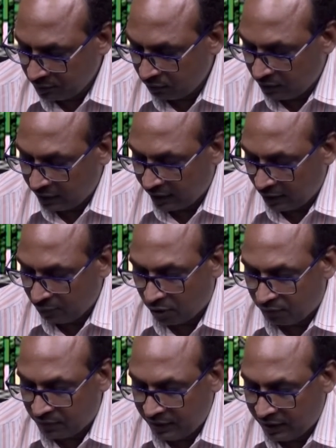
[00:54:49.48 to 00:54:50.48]
with the help
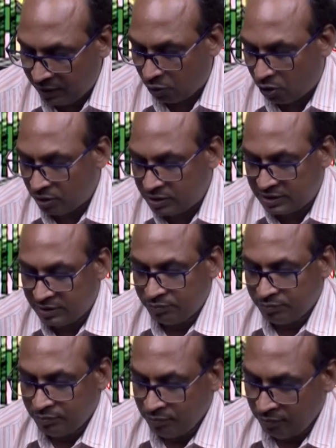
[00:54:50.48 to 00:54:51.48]
of gearbox.
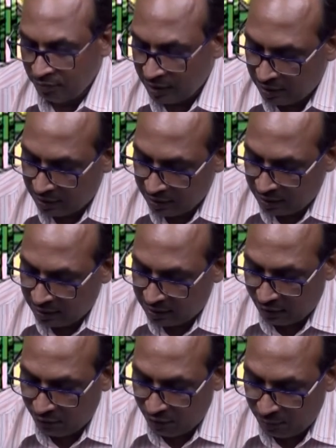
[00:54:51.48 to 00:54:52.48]

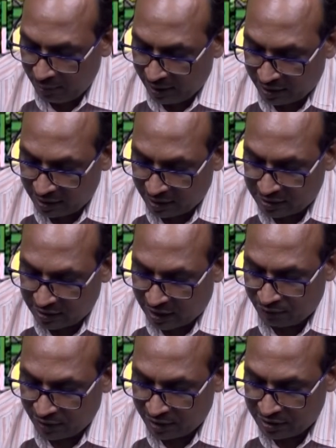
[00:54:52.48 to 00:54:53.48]
There will be another
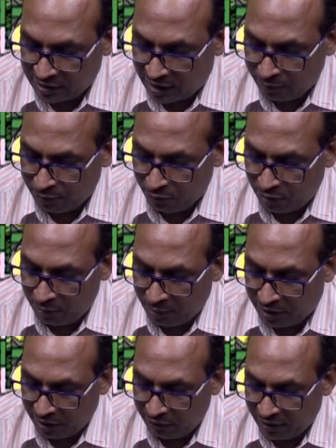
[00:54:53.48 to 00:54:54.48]
shaft. A shaft will
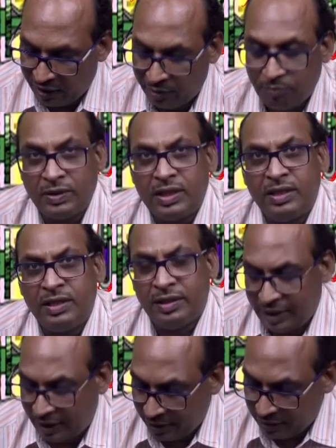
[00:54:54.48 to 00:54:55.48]
be driven,
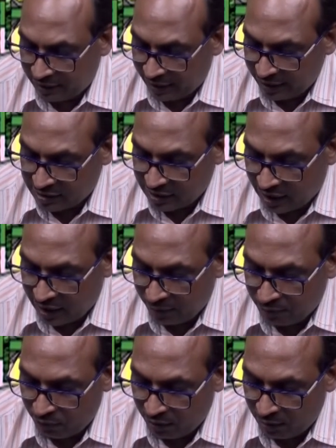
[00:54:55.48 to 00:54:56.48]
and that
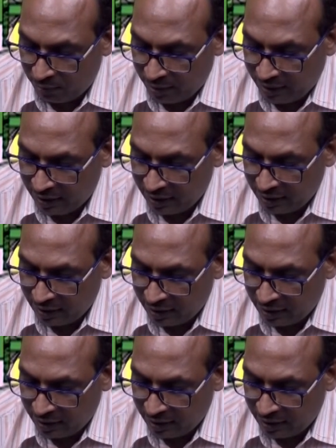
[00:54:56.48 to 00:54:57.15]
shaft will be